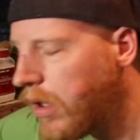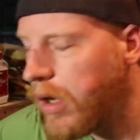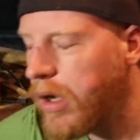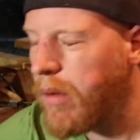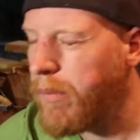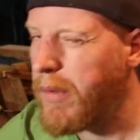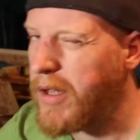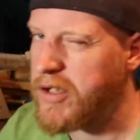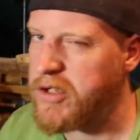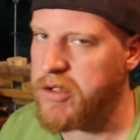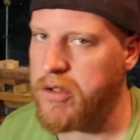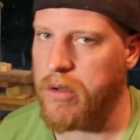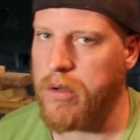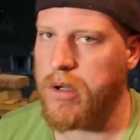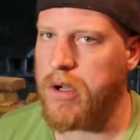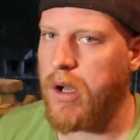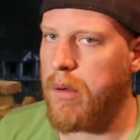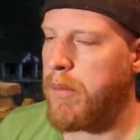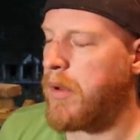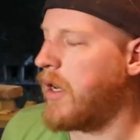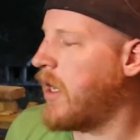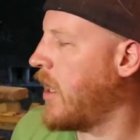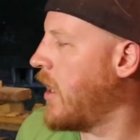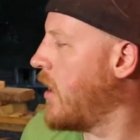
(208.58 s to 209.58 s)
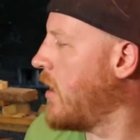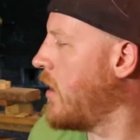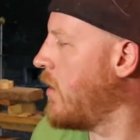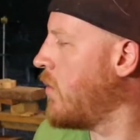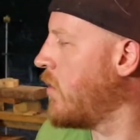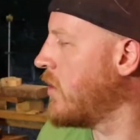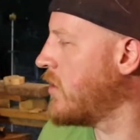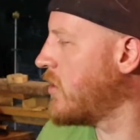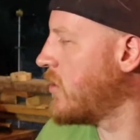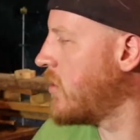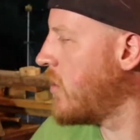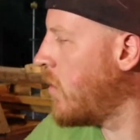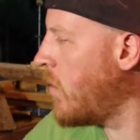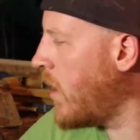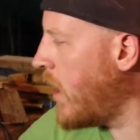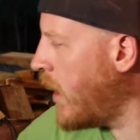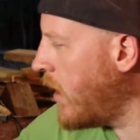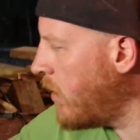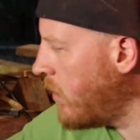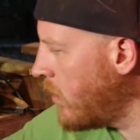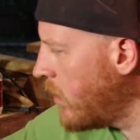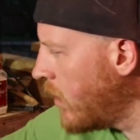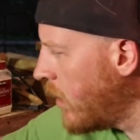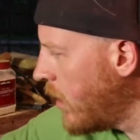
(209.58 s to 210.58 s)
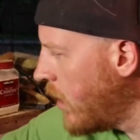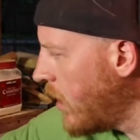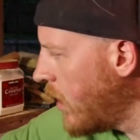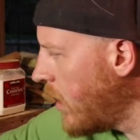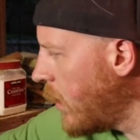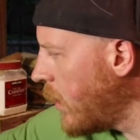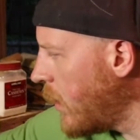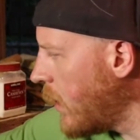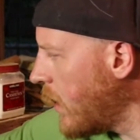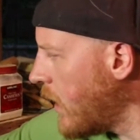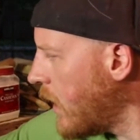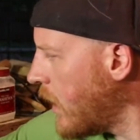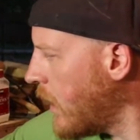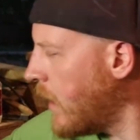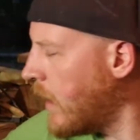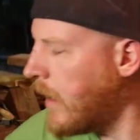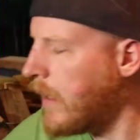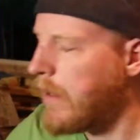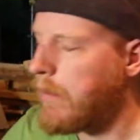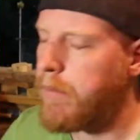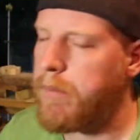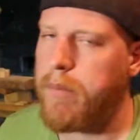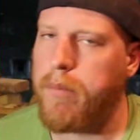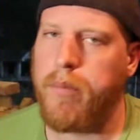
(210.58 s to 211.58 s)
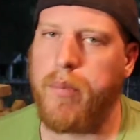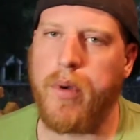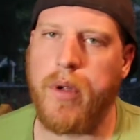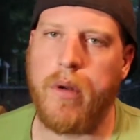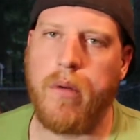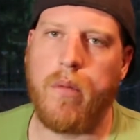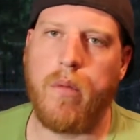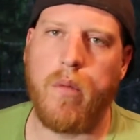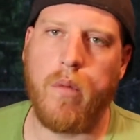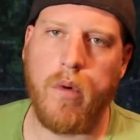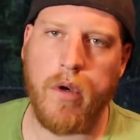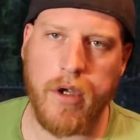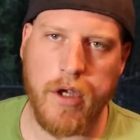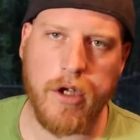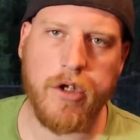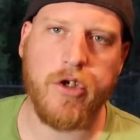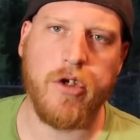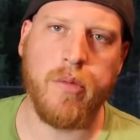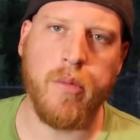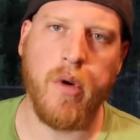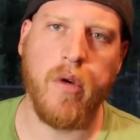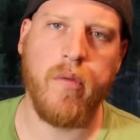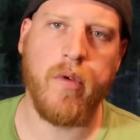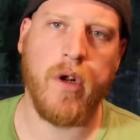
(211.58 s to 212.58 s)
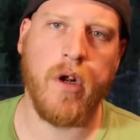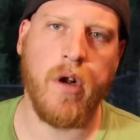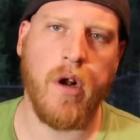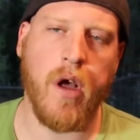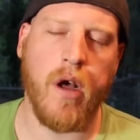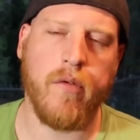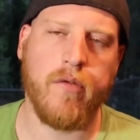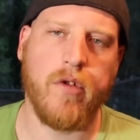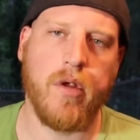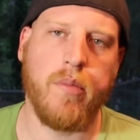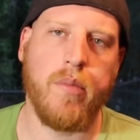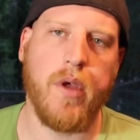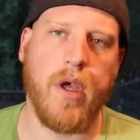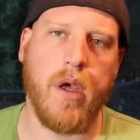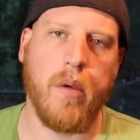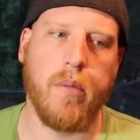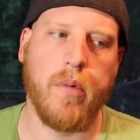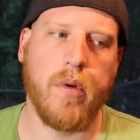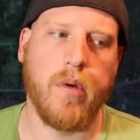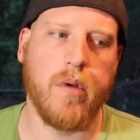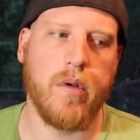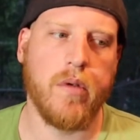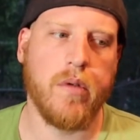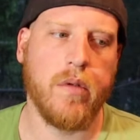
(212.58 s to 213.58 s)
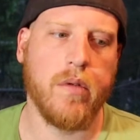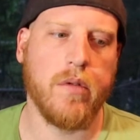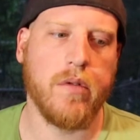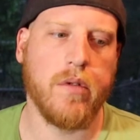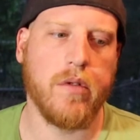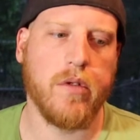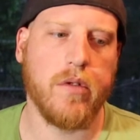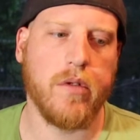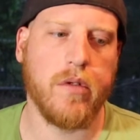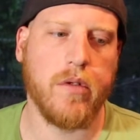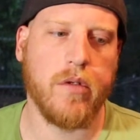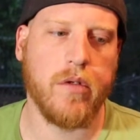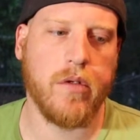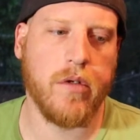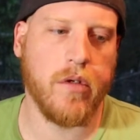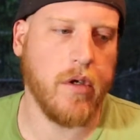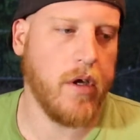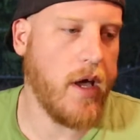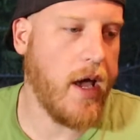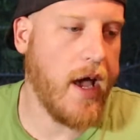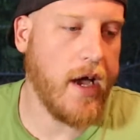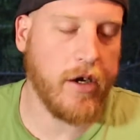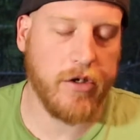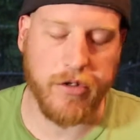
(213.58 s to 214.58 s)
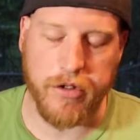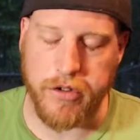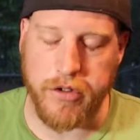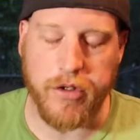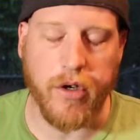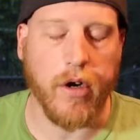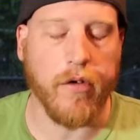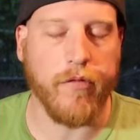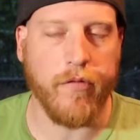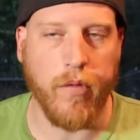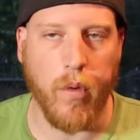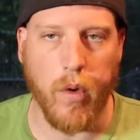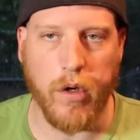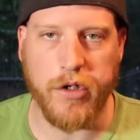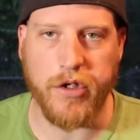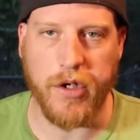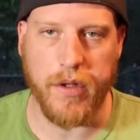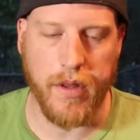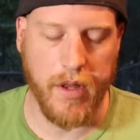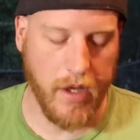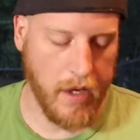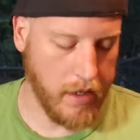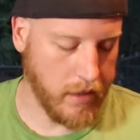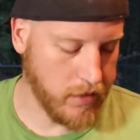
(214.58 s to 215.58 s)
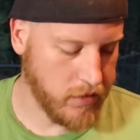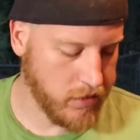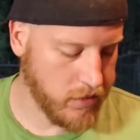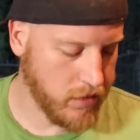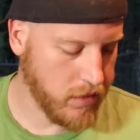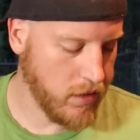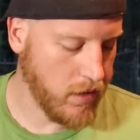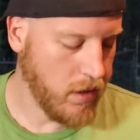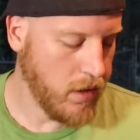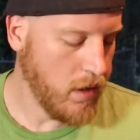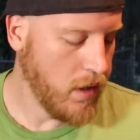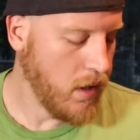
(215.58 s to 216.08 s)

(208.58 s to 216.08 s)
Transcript: They still come in handy once in a while, but we'll get you moving enough to be able to actually start forging things.